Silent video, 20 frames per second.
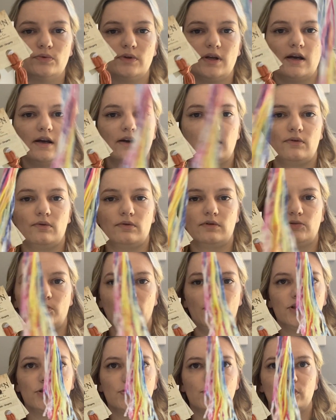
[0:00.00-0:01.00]
Yeah, I thought it was
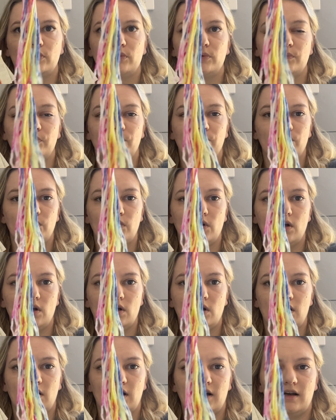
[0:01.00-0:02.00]
beach ball.
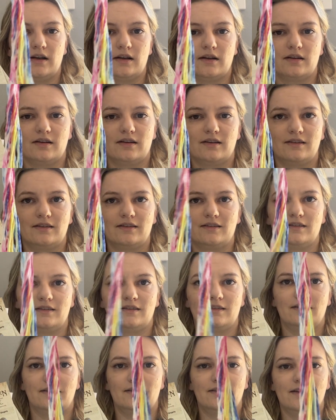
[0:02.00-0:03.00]
Like,
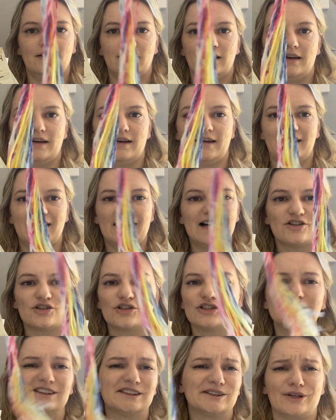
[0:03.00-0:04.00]
that
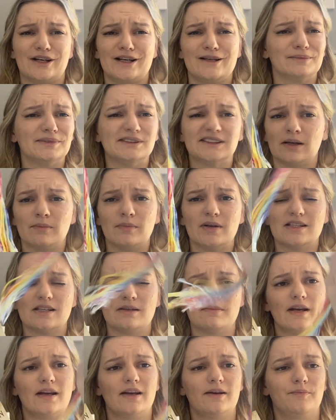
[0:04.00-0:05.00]
just screams summer to
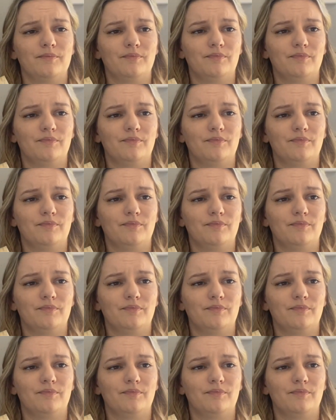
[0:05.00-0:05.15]
me.